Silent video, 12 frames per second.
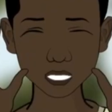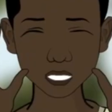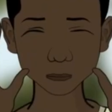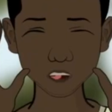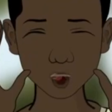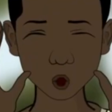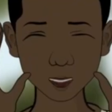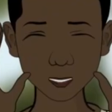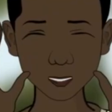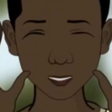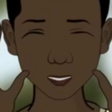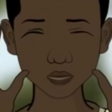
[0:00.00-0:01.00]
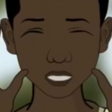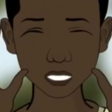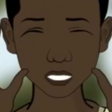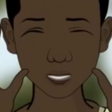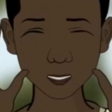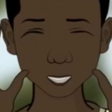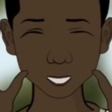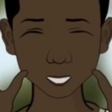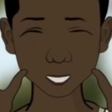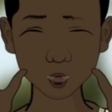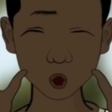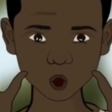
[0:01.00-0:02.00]
loving this, Grace.
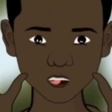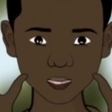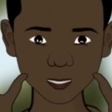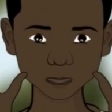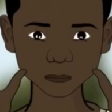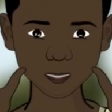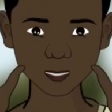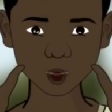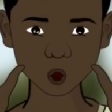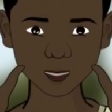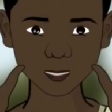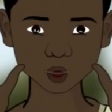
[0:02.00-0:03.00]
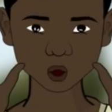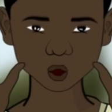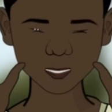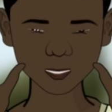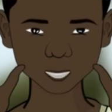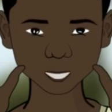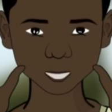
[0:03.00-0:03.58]
Show the boys how to do it.